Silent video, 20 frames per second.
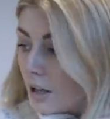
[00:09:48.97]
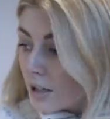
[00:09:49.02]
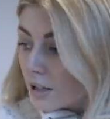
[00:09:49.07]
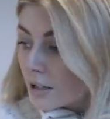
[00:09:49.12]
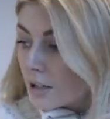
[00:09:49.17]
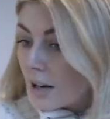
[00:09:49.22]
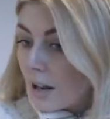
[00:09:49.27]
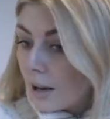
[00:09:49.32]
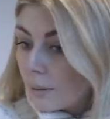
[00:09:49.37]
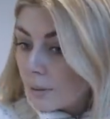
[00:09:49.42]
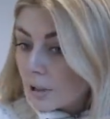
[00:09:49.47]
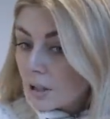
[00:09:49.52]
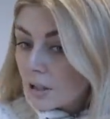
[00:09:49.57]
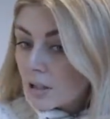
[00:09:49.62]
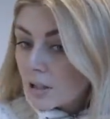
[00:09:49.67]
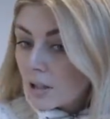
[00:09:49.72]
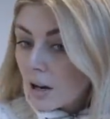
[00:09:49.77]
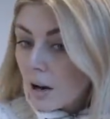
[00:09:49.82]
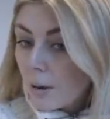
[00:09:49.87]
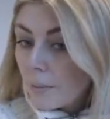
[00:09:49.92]
So now I'm going
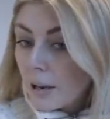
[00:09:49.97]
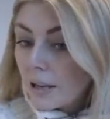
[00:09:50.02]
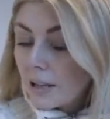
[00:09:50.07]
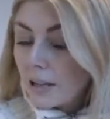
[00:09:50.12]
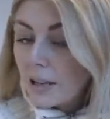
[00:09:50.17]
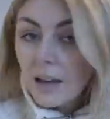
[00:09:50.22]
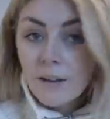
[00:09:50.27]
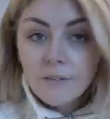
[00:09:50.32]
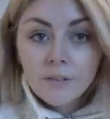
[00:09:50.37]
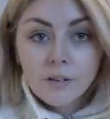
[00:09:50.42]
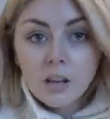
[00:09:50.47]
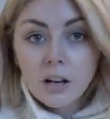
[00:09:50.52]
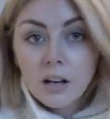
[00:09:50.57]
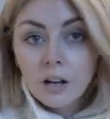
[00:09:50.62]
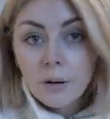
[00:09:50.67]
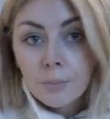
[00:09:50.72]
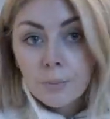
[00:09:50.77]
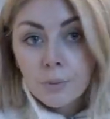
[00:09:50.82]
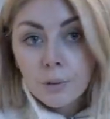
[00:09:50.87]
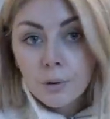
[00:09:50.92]
to start making everything
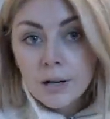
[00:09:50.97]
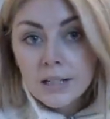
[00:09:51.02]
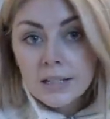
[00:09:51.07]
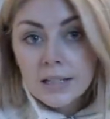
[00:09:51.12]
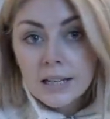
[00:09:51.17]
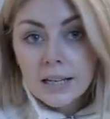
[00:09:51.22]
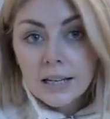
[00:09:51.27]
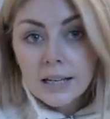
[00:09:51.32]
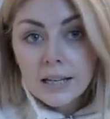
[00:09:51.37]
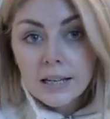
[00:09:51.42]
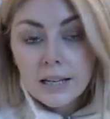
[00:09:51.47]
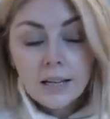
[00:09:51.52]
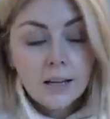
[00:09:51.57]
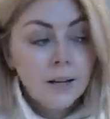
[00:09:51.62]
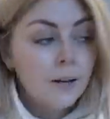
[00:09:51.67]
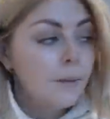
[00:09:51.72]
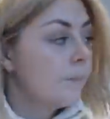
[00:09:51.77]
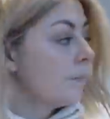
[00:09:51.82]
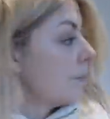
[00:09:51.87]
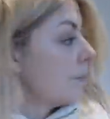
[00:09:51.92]
look pretty.